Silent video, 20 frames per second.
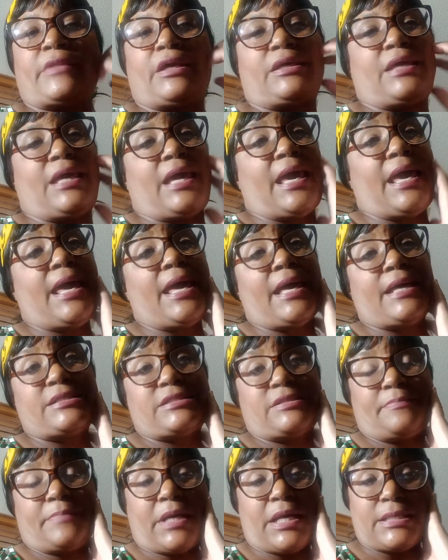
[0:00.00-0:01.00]

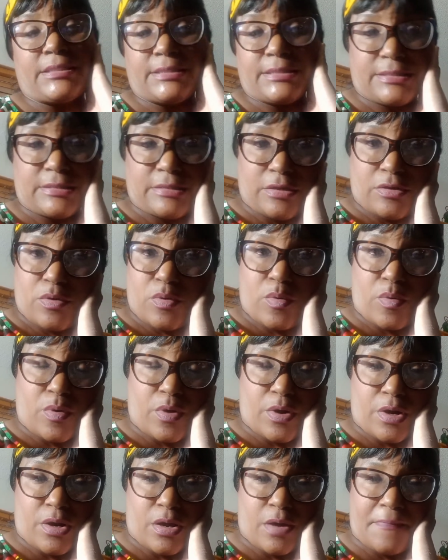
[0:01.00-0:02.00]
Gas prices are
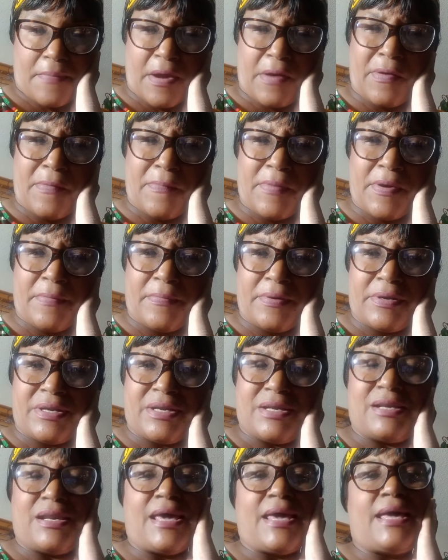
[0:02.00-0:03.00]
going up. I remember the
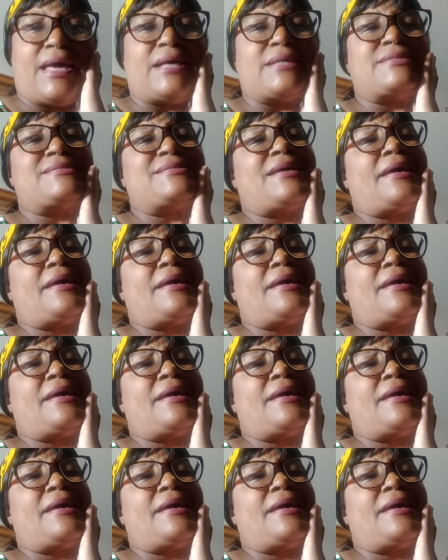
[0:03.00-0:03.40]
last